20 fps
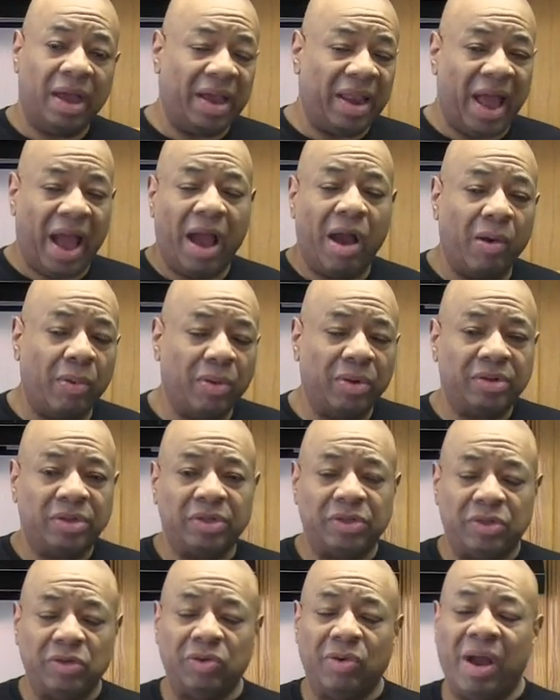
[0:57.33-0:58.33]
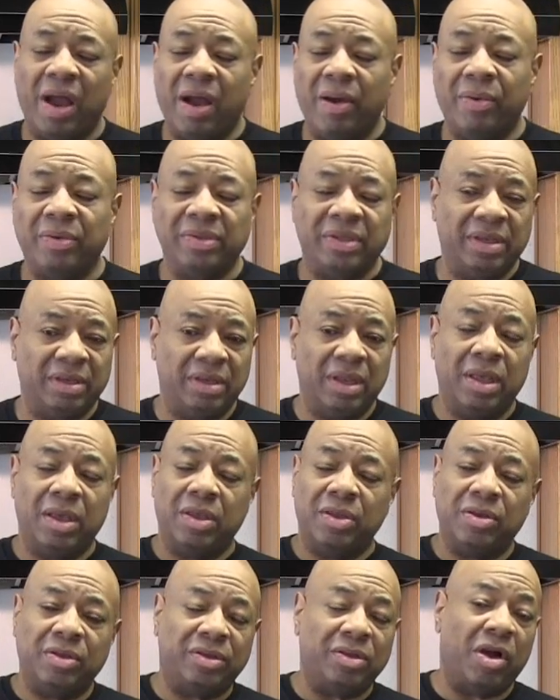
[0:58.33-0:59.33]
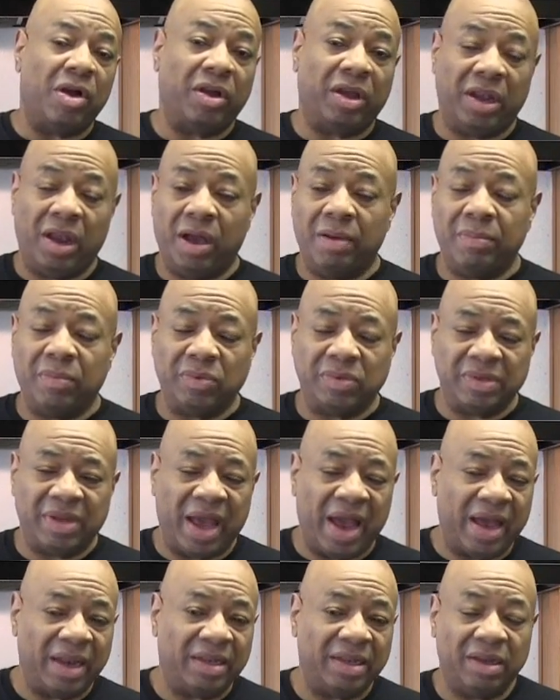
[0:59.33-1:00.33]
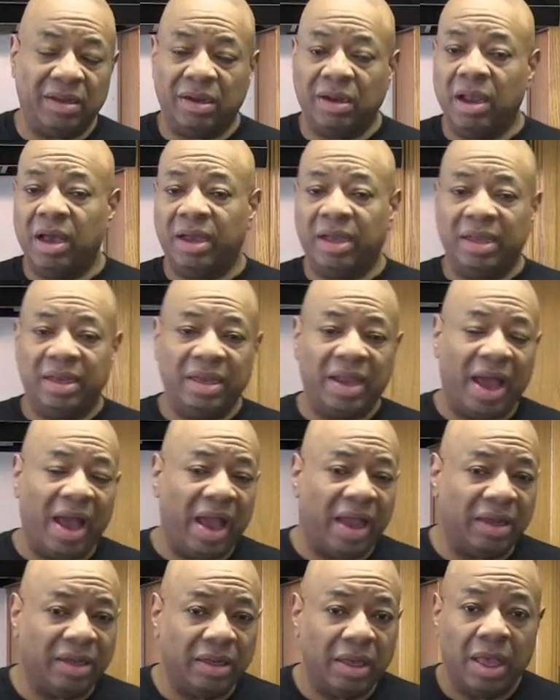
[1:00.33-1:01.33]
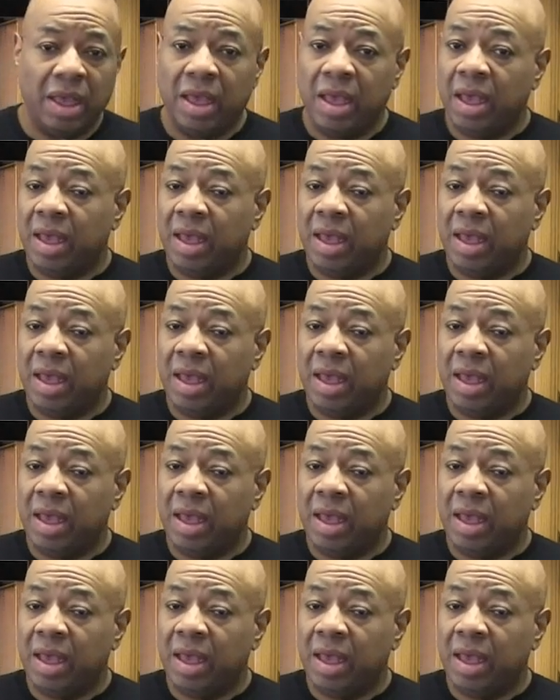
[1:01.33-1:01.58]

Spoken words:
an hour to 2 hours, and you're talking almost 9, 10 o'clock at night